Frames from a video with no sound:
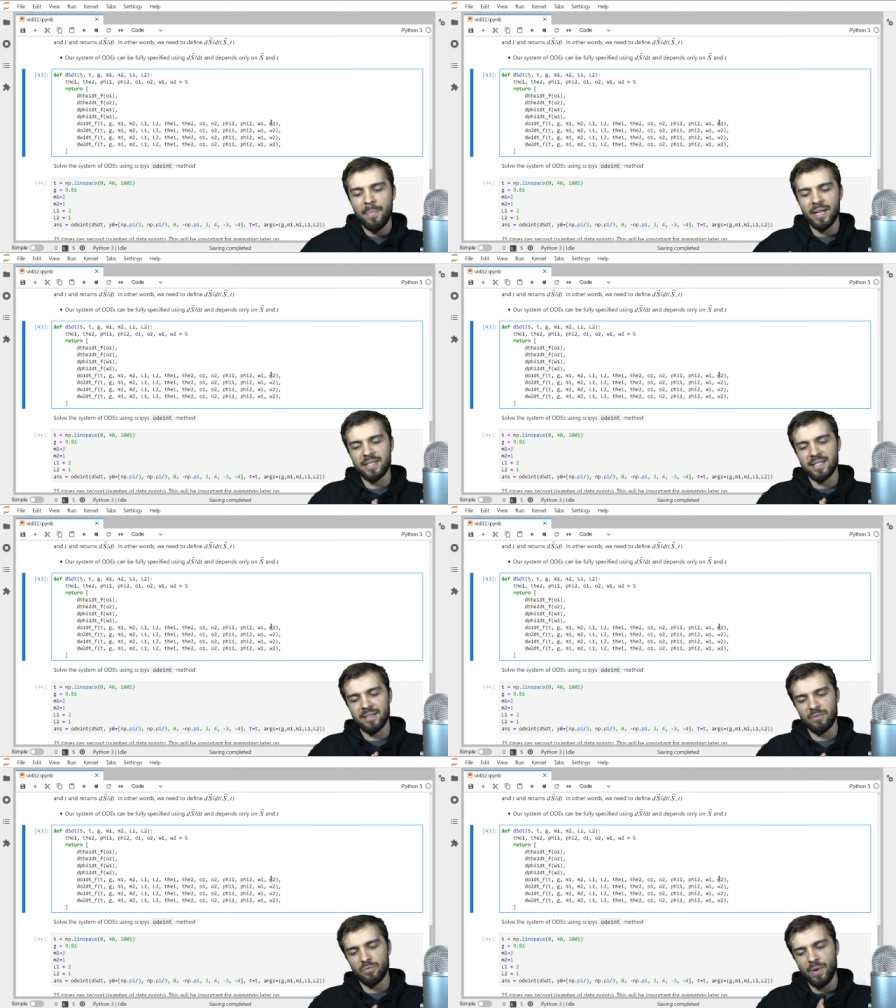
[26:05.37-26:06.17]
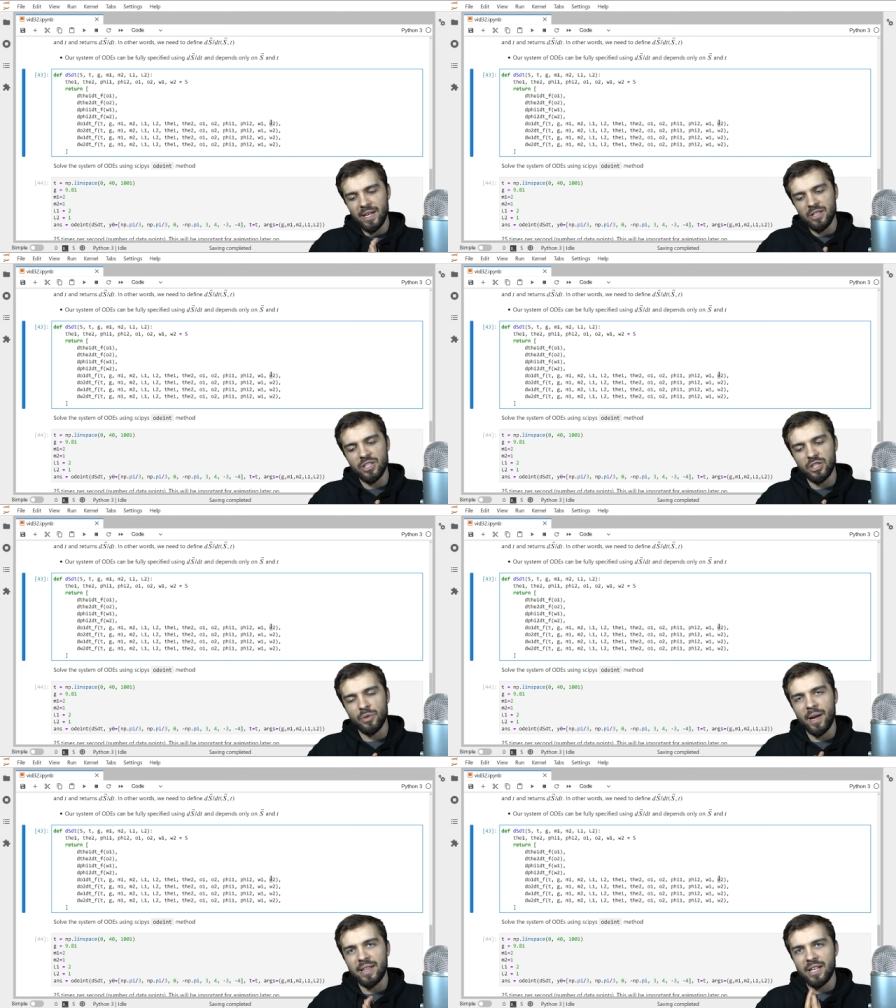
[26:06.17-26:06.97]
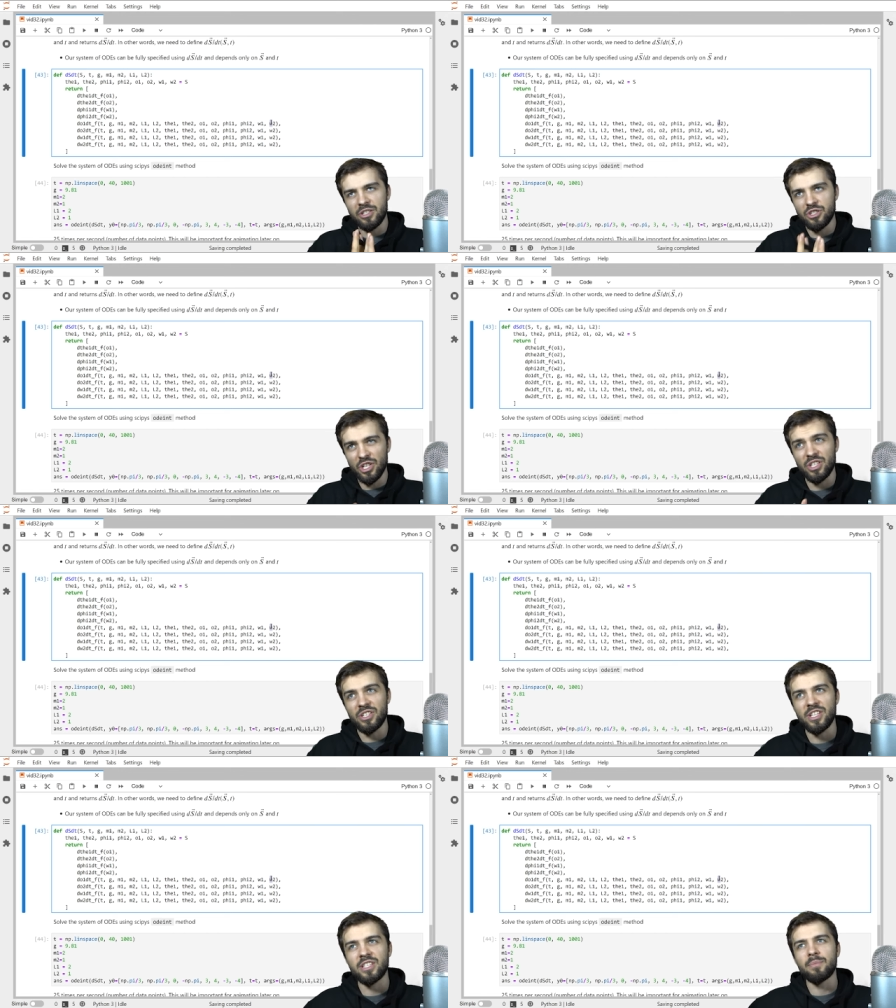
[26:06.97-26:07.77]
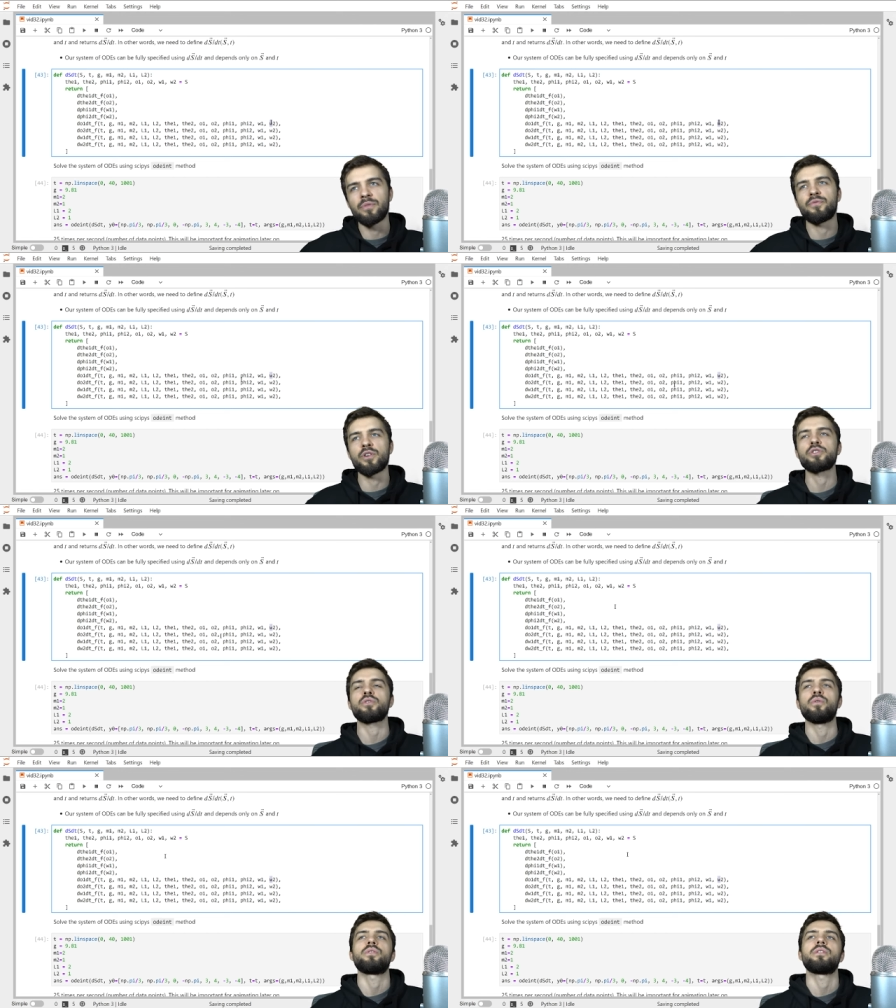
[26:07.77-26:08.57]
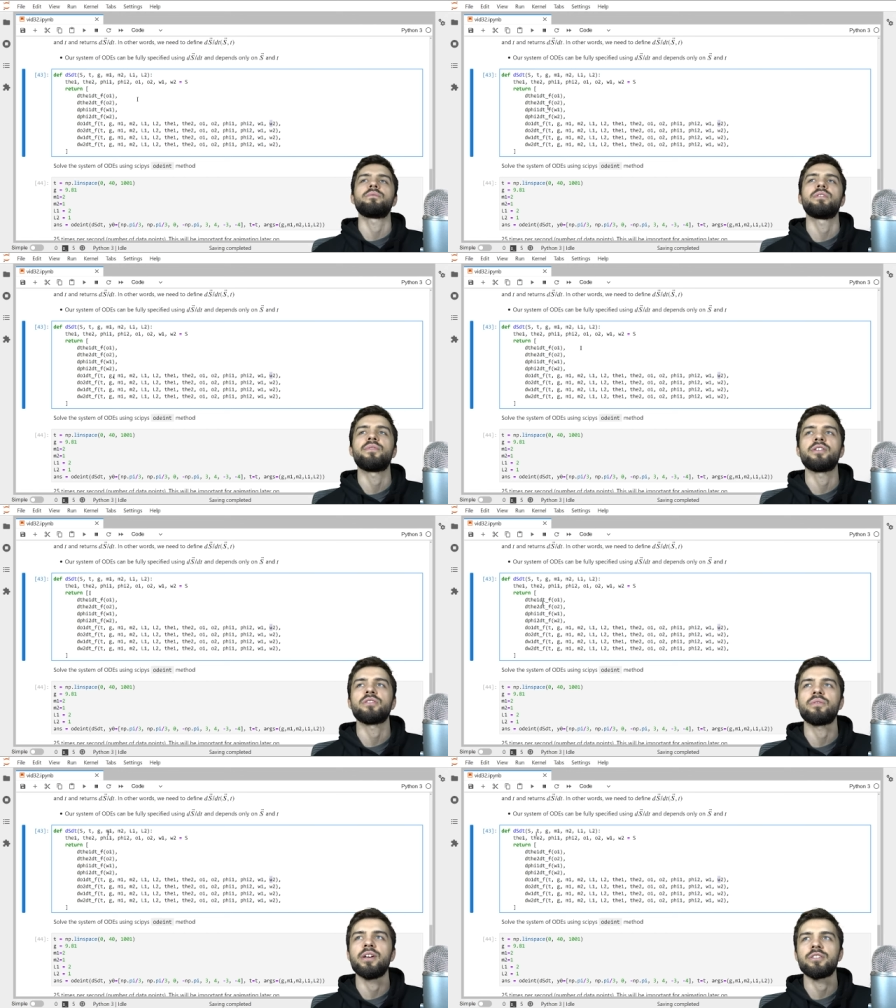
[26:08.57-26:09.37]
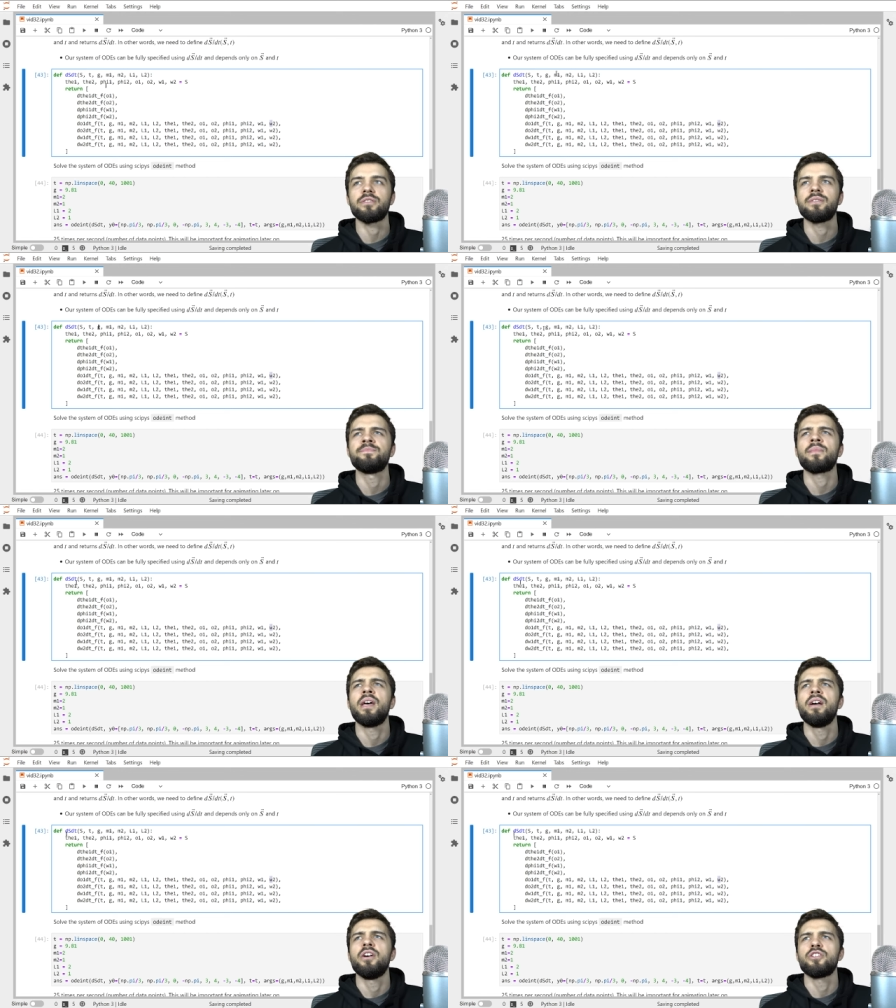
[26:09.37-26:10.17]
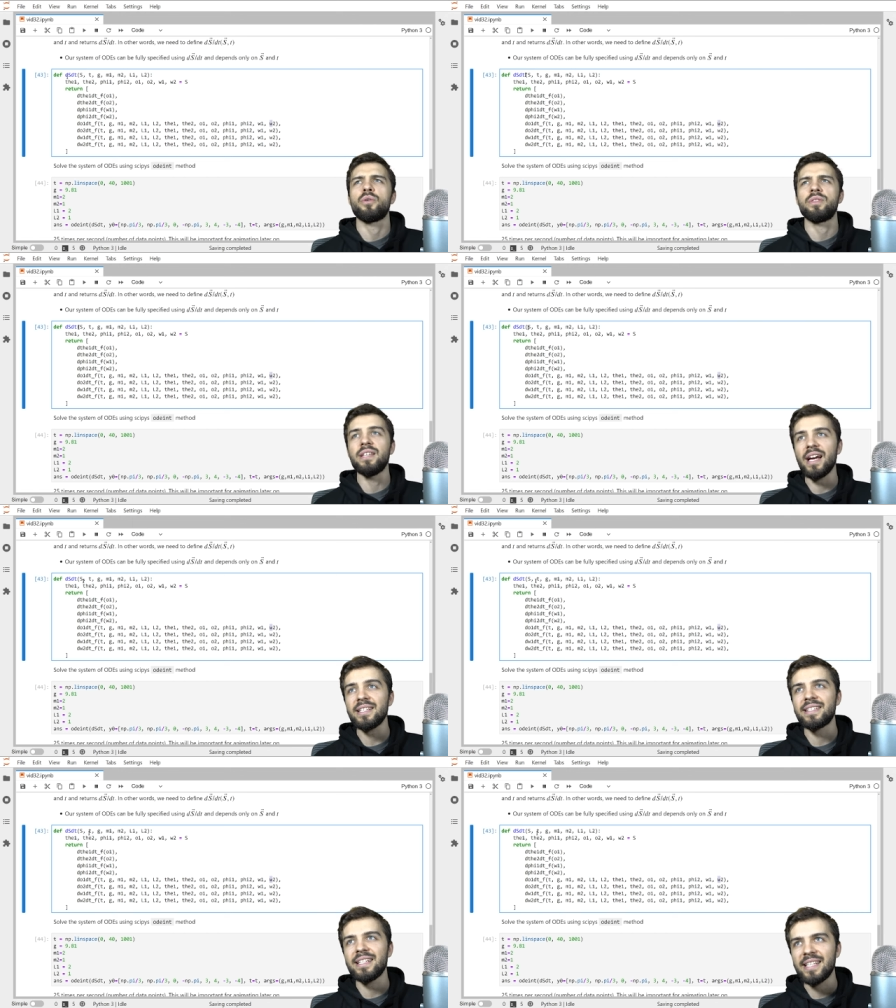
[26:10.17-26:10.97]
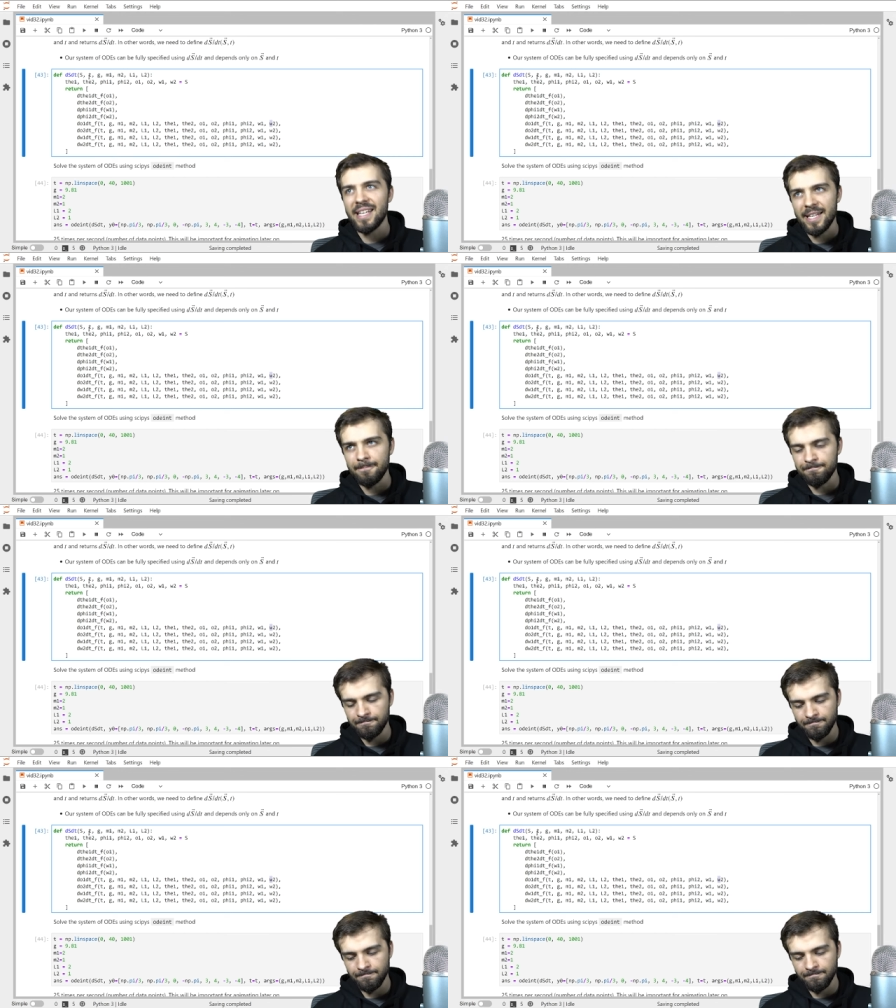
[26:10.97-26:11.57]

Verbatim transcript: But it's written in such a way that it's just a system of first order differential equations. So with ds dt,